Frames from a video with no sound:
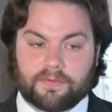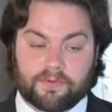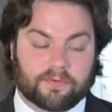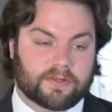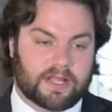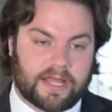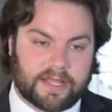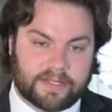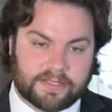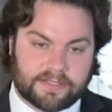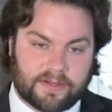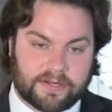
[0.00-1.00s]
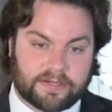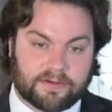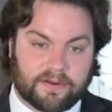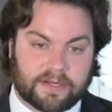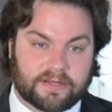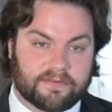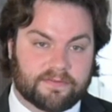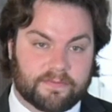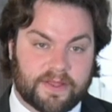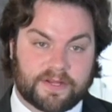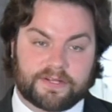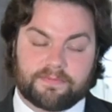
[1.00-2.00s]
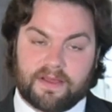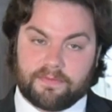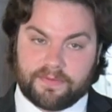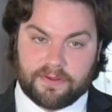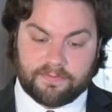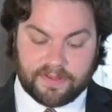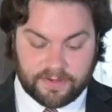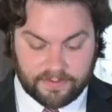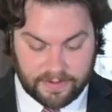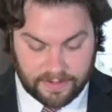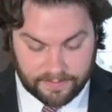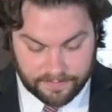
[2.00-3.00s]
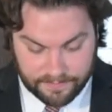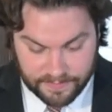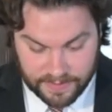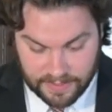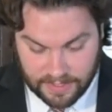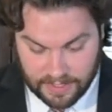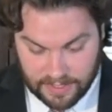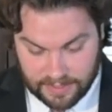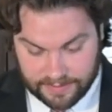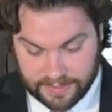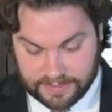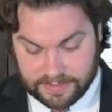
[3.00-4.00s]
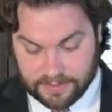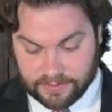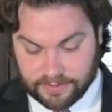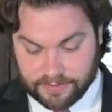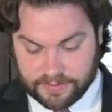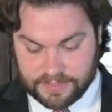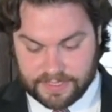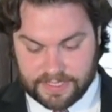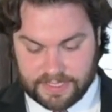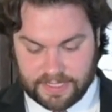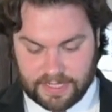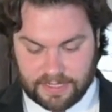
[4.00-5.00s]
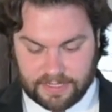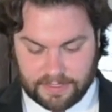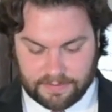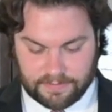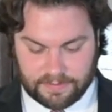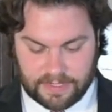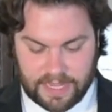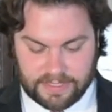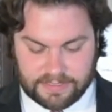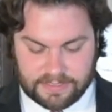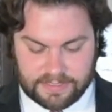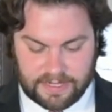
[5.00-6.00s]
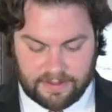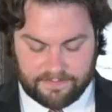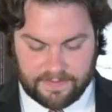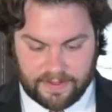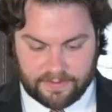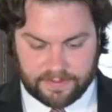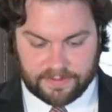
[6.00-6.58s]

the reliance on incorrect information might be your better route. That concludes the cases that I found